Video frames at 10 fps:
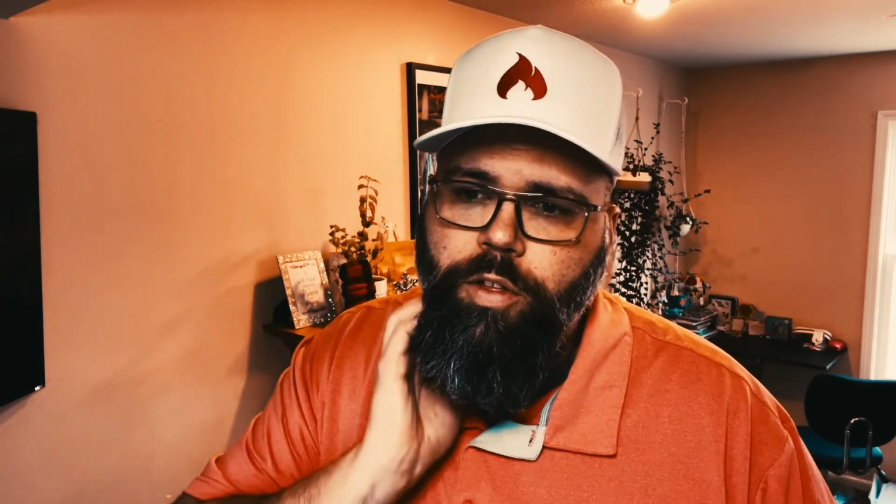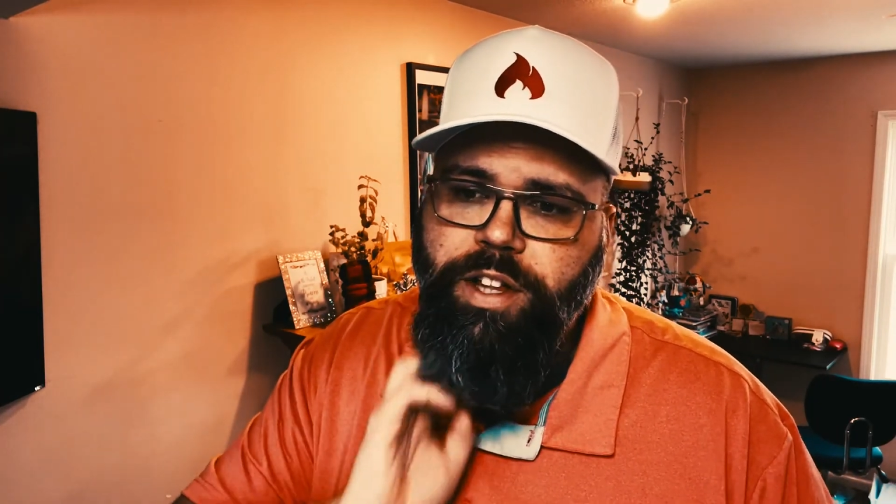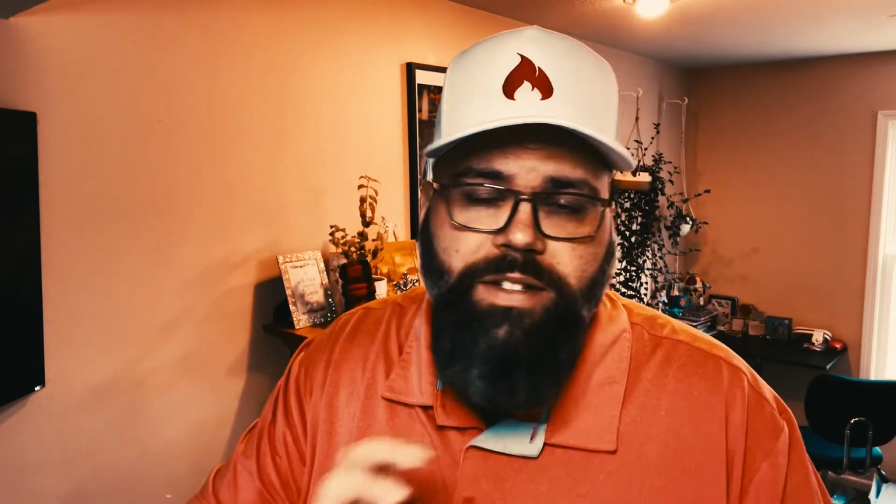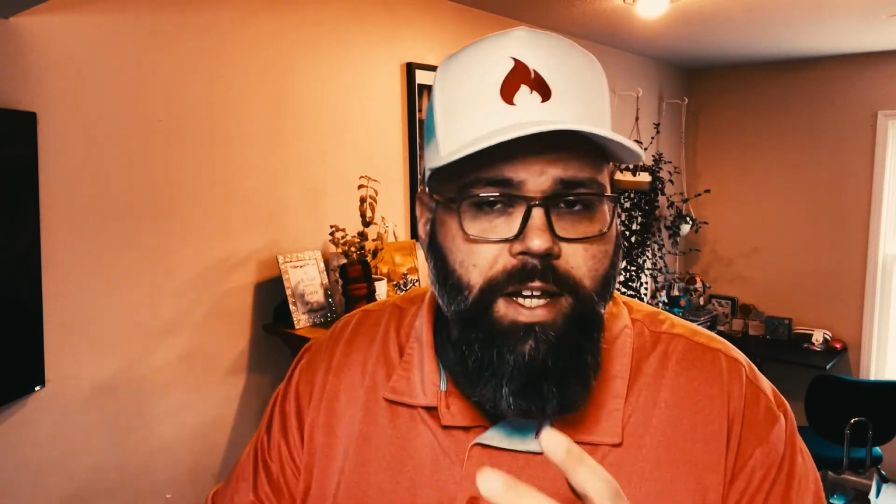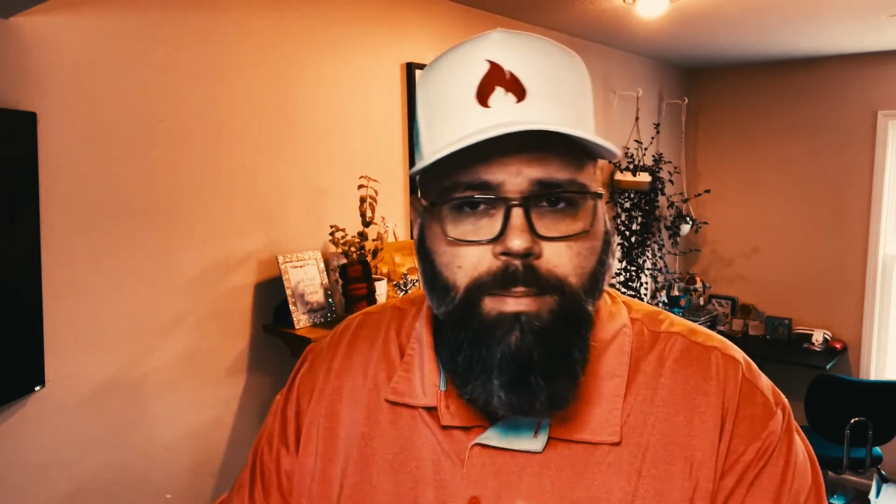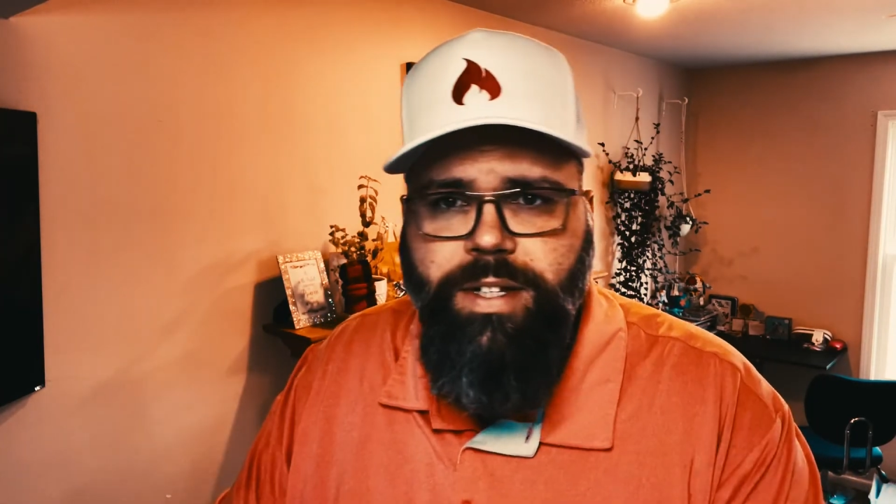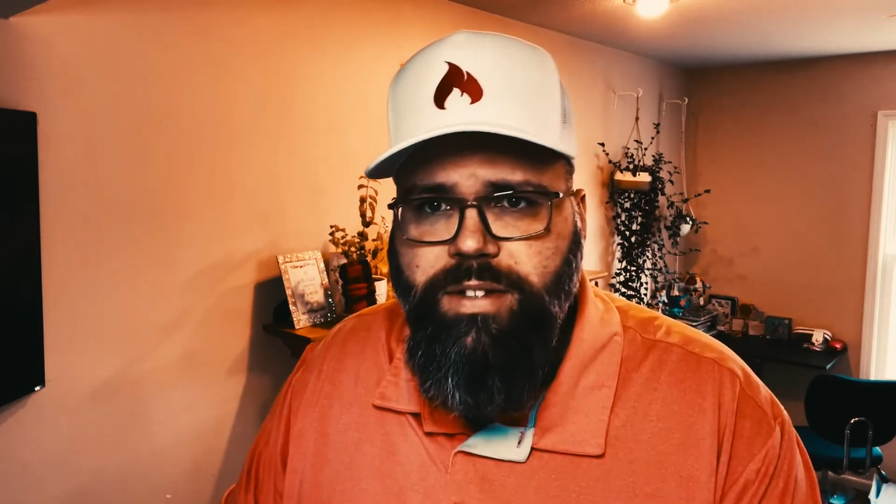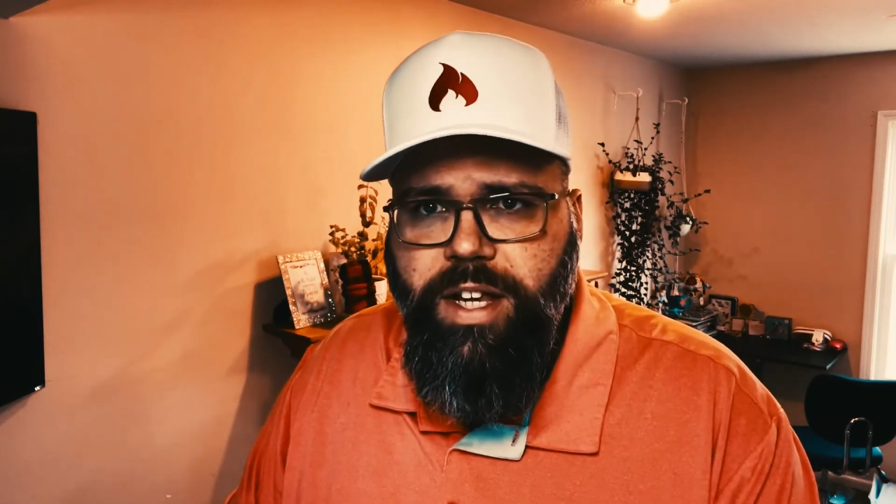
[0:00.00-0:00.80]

The team is,